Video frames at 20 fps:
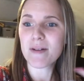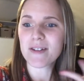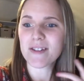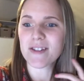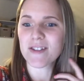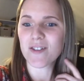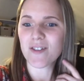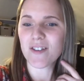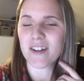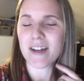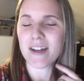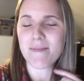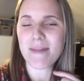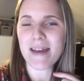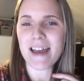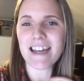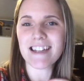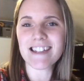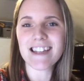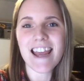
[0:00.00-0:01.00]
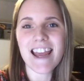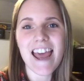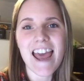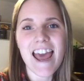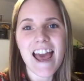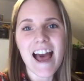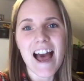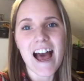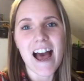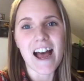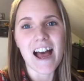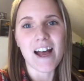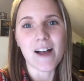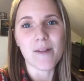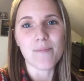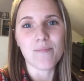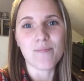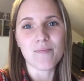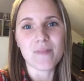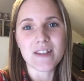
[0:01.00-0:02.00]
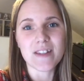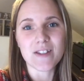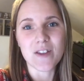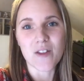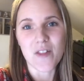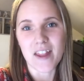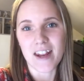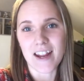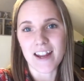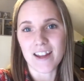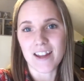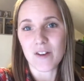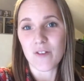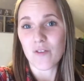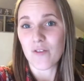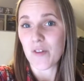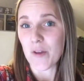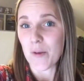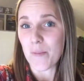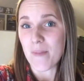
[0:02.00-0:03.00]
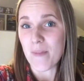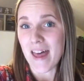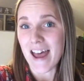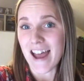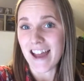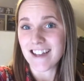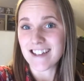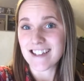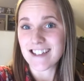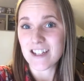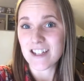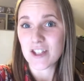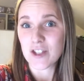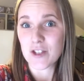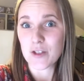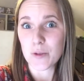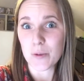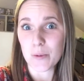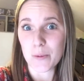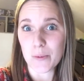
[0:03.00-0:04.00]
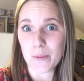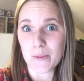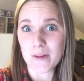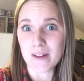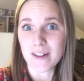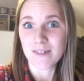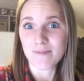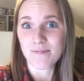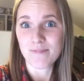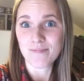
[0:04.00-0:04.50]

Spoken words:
birth story a bit, so that I can film that soon.